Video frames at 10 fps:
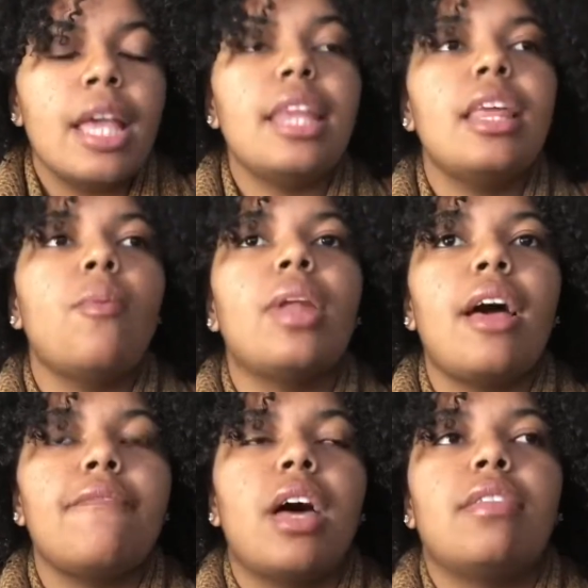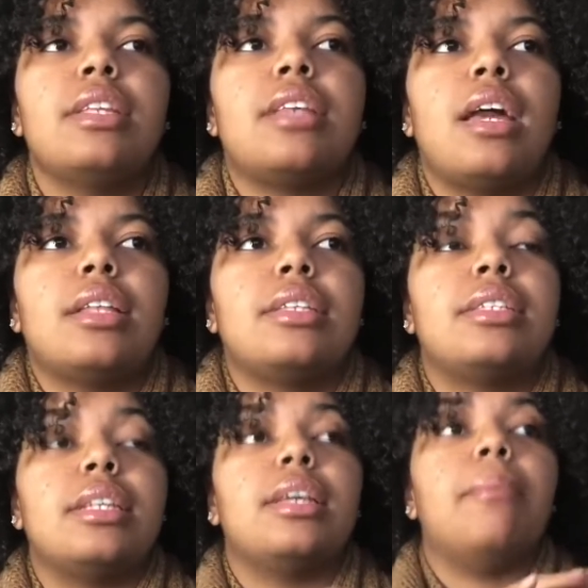And then when I finally decided to
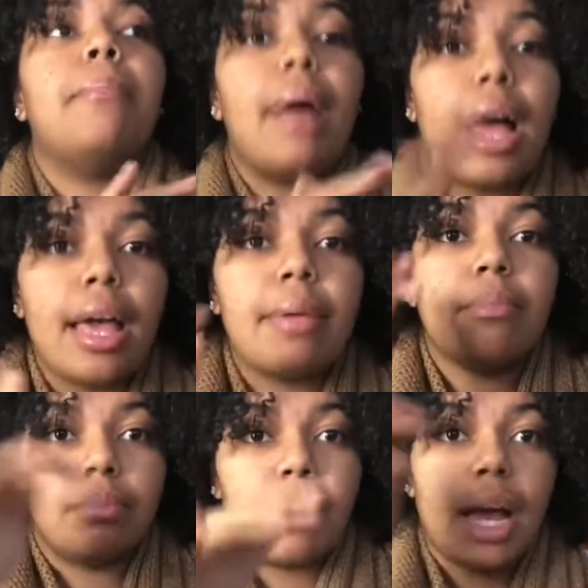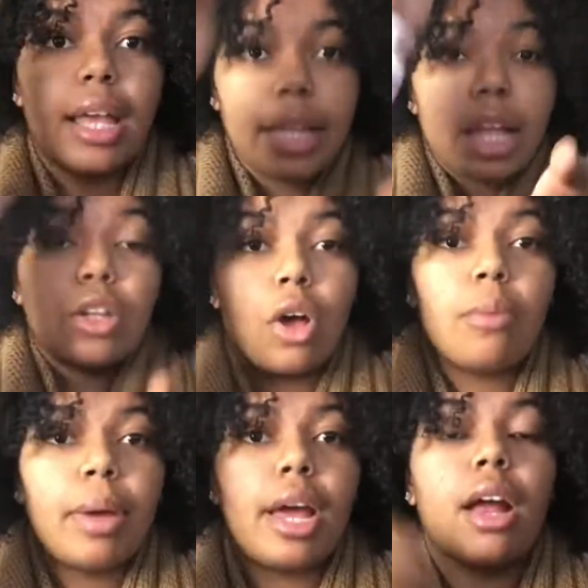send him my like long
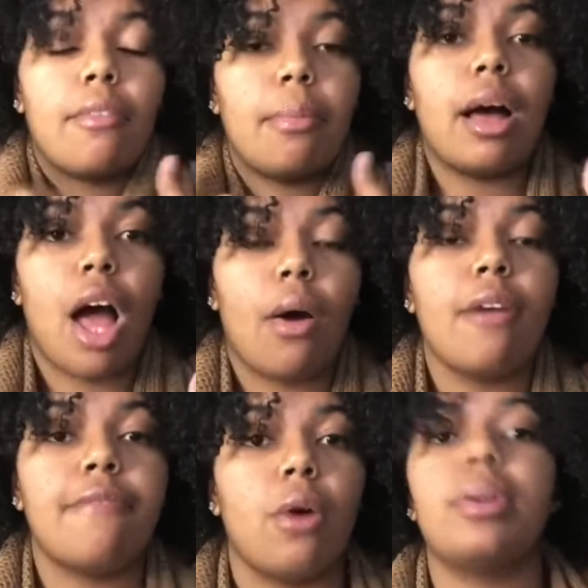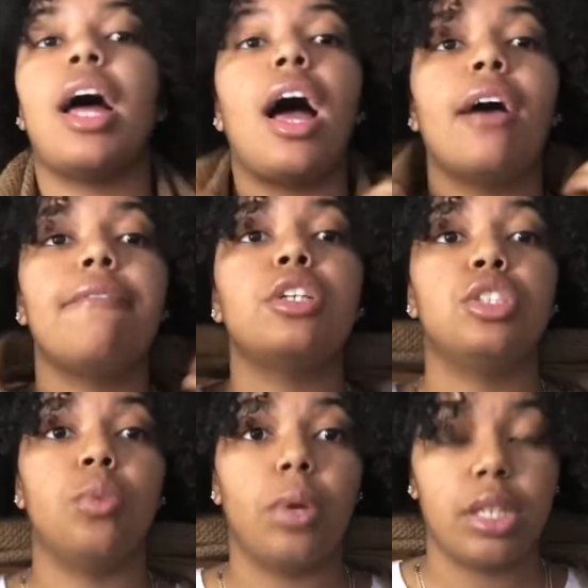paragraph about how I felt and how I
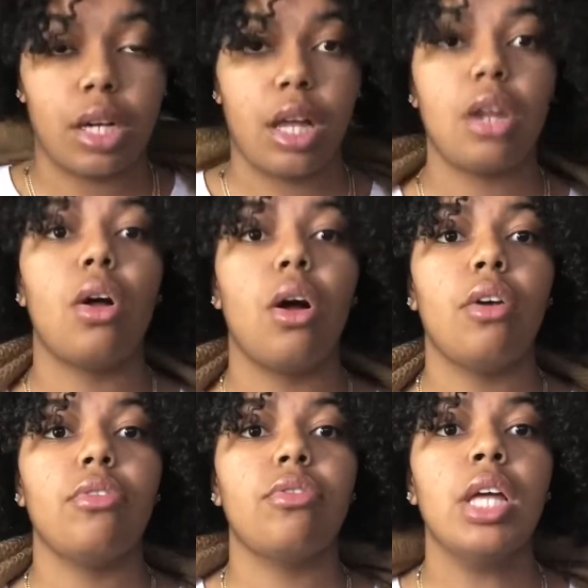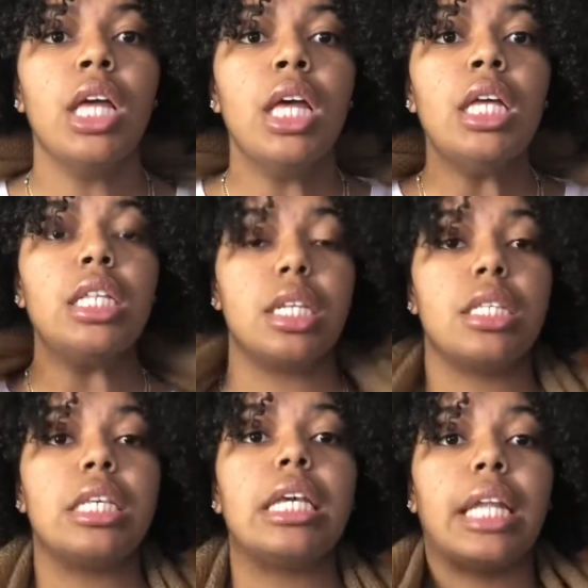officially wanted to cut it off,
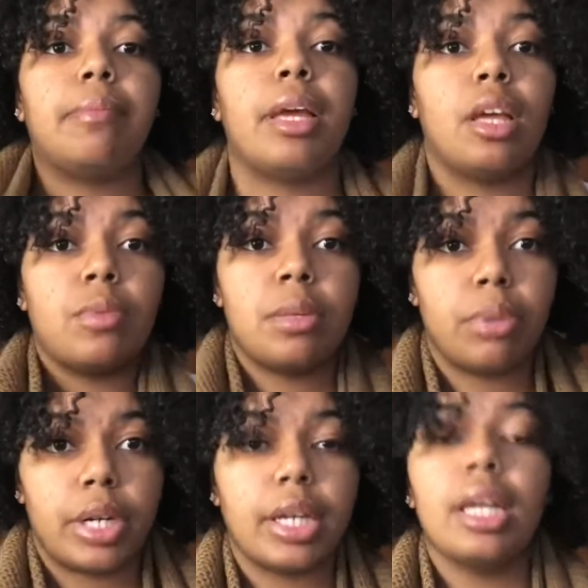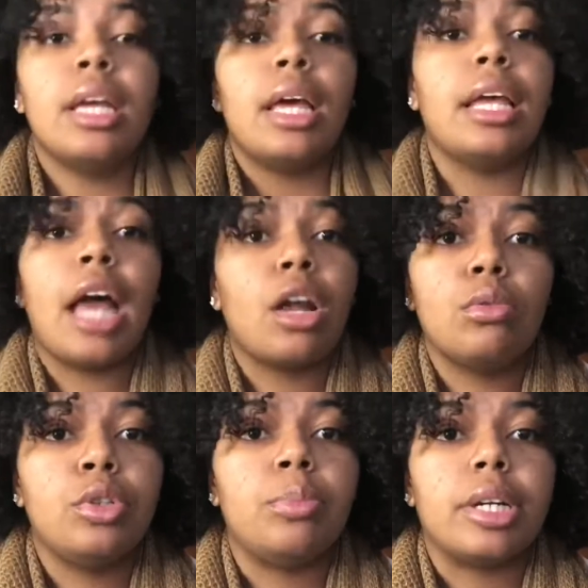since he claimed that it was a break, and I
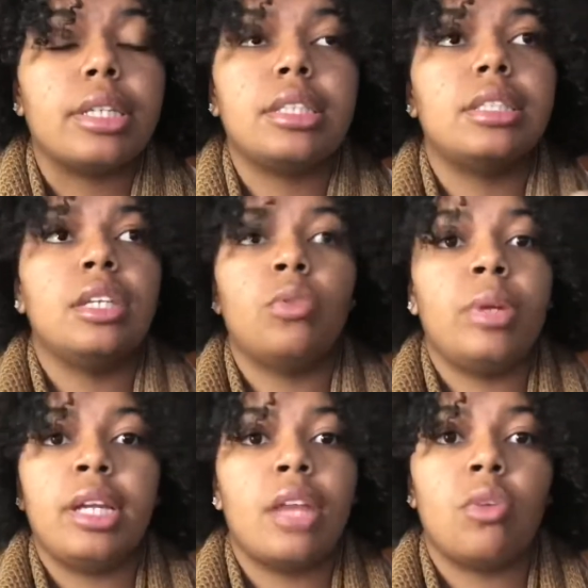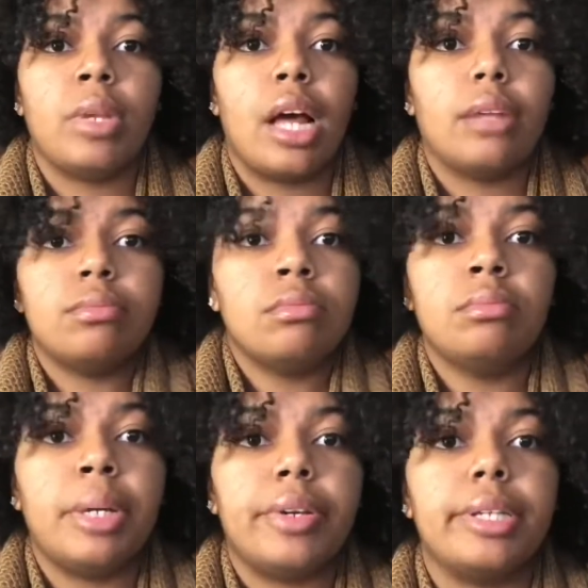don't do breaks. It's either we together or we not,
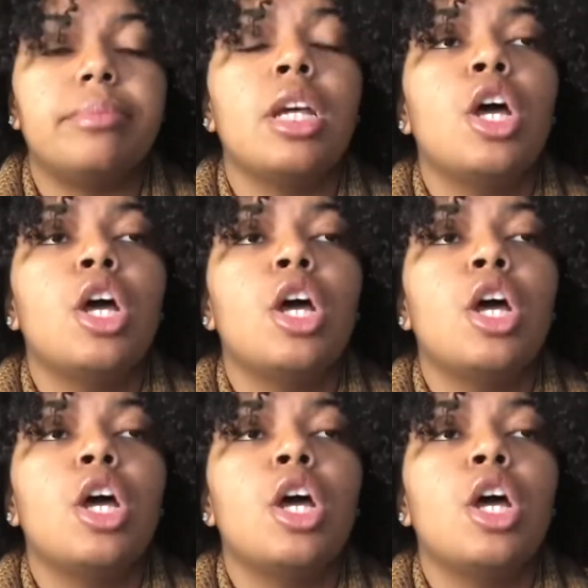period.